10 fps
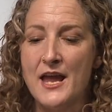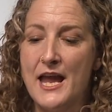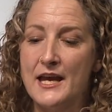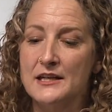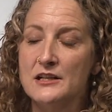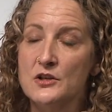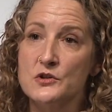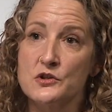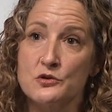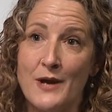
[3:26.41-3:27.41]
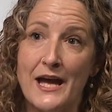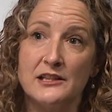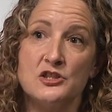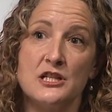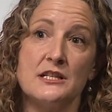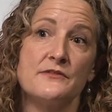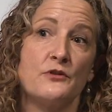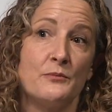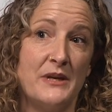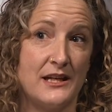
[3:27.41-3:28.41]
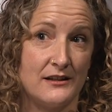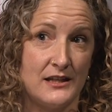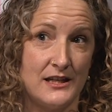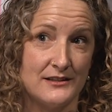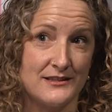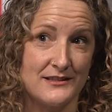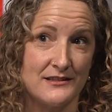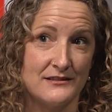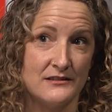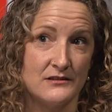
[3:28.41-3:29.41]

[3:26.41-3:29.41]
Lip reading: And strategies for meeting needs.